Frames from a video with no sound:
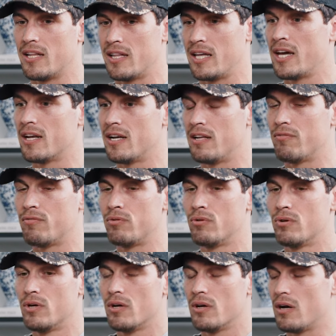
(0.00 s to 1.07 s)
at that
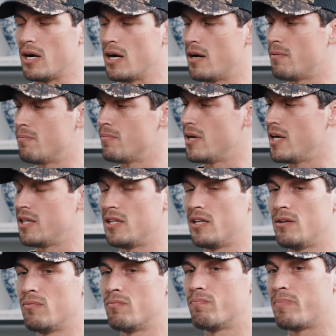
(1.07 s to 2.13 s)
level um, and
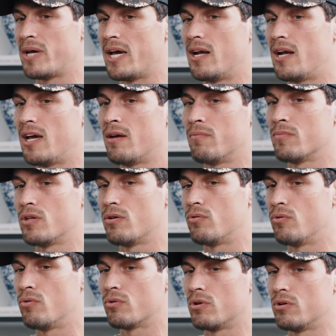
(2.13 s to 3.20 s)
then Pat Lam, the
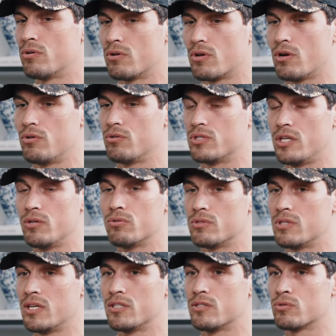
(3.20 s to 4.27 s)
Auckland coach, he
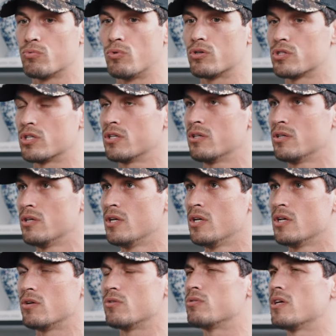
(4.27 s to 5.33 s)
was there just watching.
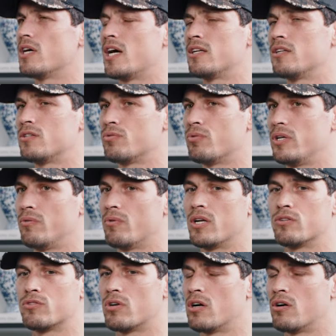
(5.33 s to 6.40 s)
It was an under
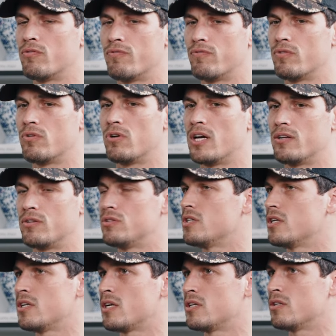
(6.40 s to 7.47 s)
21 trial for like New
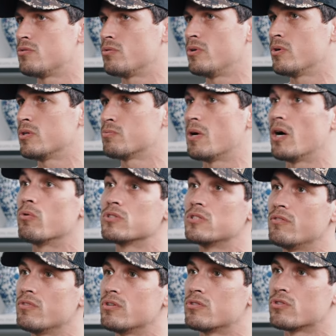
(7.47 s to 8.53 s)
Zealand under 21s, but I
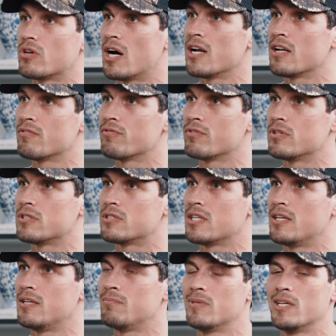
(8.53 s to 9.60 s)
wasn't even trialing for the
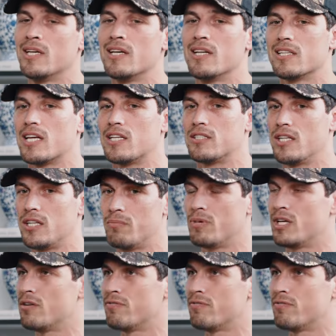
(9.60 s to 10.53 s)
team. They just needed me